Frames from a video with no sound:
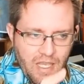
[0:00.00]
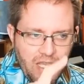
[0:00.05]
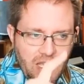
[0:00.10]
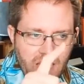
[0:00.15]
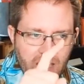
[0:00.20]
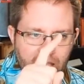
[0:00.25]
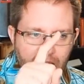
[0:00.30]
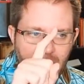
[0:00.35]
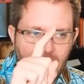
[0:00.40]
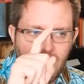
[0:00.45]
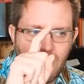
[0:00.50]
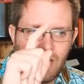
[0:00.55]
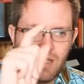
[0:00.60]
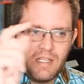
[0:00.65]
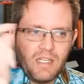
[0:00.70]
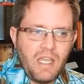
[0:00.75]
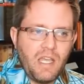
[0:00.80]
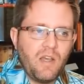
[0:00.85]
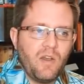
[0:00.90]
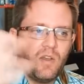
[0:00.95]

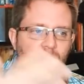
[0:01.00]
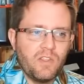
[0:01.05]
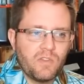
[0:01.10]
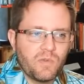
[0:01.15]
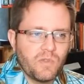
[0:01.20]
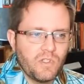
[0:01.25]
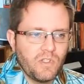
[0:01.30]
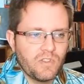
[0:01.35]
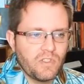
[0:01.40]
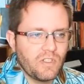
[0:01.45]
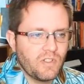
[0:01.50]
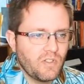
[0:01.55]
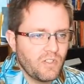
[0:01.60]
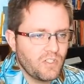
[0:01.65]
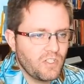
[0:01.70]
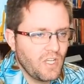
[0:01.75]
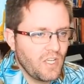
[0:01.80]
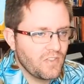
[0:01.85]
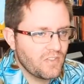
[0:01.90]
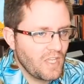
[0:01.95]
And now Israel's under a
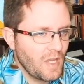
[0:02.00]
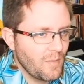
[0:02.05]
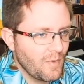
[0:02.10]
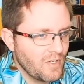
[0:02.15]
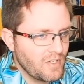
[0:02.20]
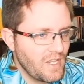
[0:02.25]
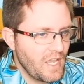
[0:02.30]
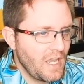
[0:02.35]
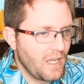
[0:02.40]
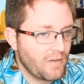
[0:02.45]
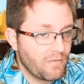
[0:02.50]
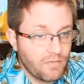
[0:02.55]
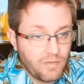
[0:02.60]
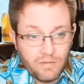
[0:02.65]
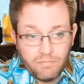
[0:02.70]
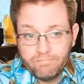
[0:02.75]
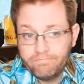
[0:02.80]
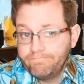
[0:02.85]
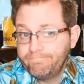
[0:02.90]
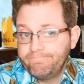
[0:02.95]
giant cyber attack
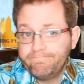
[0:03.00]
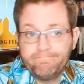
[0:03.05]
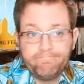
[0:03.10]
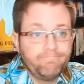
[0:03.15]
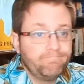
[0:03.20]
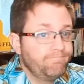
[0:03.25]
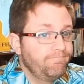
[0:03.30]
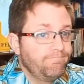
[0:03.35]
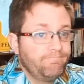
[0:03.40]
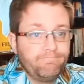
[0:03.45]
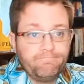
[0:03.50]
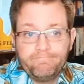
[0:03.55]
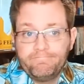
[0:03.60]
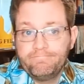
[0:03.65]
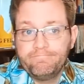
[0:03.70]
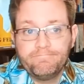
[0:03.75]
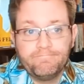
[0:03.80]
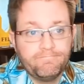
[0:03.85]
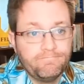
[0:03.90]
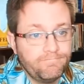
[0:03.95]

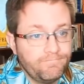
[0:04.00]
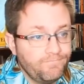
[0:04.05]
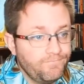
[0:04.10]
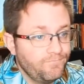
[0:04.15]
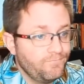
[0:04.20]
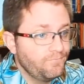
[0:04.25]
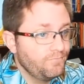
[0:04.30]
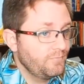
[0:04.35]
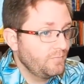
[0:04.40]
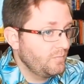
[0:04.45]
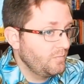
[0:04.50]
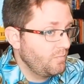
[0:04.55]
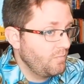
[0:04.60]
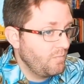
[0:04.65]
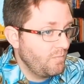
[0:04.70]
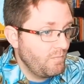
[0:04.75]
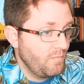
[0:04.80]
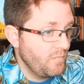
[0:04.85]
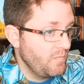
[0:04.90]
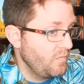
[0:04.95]
from
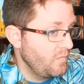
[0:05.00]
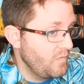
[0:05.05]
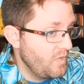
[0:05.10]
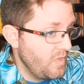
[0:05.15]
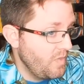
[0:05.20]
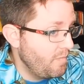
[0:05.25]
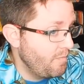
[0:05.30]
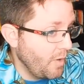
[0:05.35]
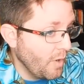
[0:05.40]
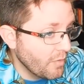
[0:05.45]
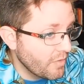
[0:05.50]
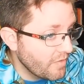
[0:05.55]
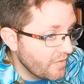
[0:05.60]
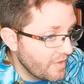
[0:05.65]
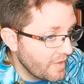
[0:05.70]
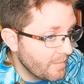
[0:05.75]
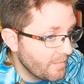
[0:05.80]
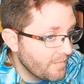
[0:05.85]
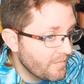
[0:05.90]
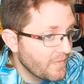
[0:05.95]
both of
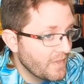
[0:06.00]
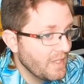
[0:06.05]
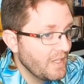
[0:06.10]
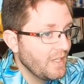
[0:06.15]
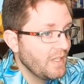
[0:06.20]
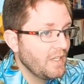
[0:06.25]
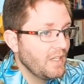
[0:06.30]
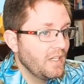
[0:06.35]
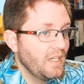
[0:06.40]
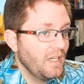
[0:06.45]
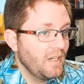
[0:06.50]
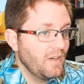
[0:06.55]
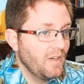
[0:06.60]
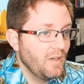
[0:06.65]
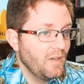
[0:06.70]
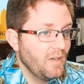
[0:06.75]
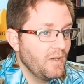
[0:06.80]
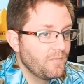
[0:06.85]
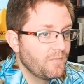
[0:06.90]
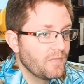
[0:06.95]
them. I don't
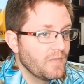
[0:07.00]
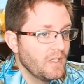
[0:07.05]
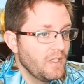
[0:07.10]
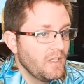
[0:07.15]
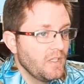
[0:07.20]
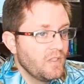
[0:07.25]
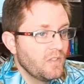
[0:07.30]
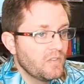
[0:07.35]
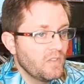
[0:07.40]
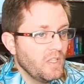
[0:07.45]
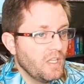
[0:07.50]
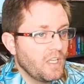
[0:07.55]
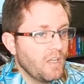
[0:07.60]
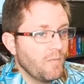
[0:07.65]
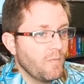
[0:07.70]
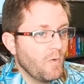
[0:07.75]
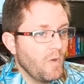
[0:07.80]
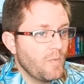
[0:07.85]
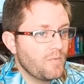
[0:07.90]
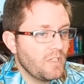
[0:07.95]
know. So a lot of
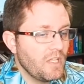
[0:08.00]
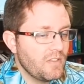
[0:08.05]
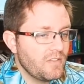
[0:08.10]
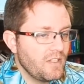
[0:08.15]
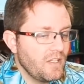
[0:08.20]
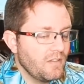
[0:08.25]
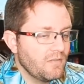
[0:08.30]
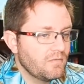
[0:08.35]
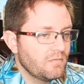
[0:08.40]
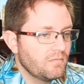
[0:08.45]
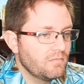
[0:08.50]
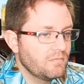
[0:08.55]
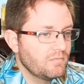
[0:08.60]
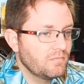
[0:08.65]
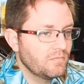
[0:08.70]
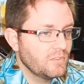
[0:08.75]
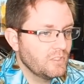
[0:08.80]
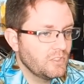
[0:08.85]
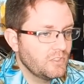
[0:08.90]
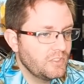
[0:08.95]
government websites down.
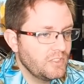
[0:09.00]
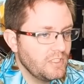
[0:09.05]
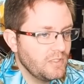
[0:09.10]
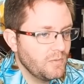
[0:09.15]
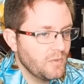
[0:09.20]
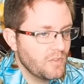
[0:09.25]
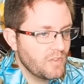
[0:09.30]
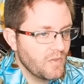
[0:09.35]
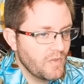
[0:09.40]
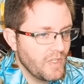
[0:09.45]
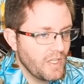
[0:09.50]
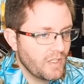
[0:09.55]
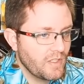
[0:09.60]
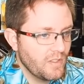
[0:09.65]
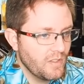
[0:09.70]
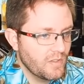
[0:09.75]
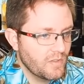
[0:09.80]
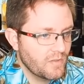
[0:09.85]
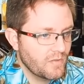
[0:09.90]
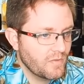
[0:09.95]
We'll see. We'll see where that
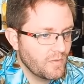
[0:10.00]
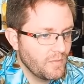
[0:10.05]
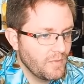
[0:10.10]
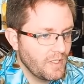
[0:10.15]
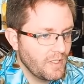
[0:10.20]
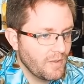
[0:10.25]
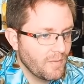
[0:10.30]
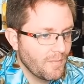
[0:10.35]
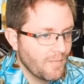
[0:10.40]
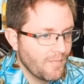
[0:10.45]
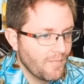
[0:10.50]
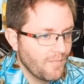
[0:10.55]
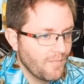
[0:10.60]
goes from there.